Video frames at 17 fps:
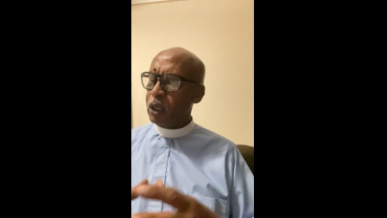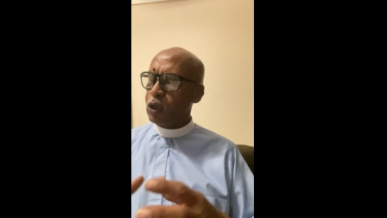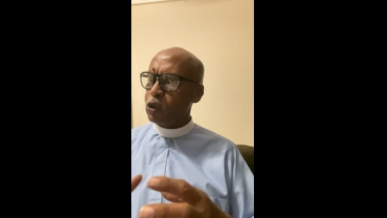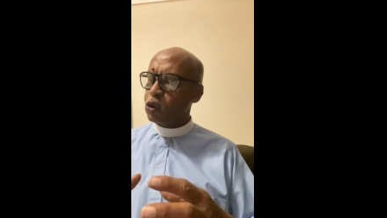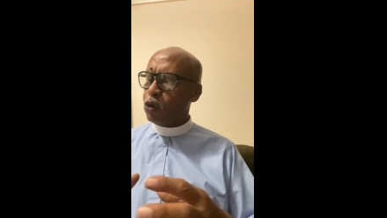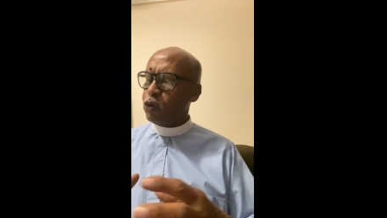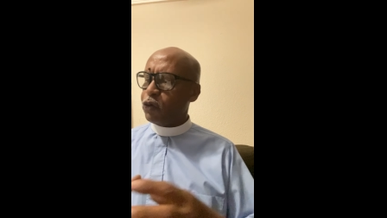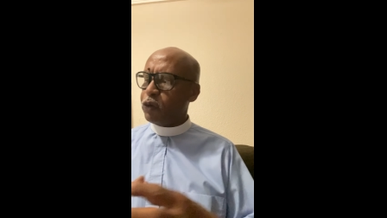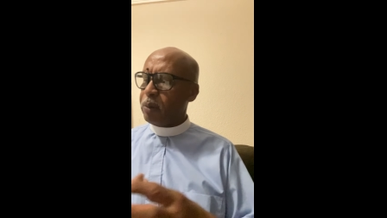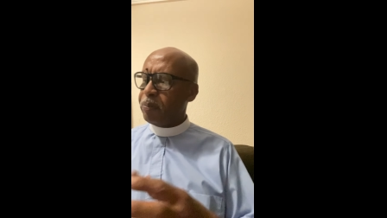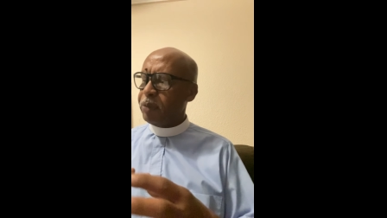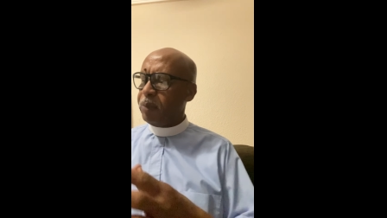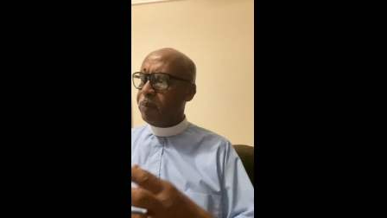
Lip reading: So from the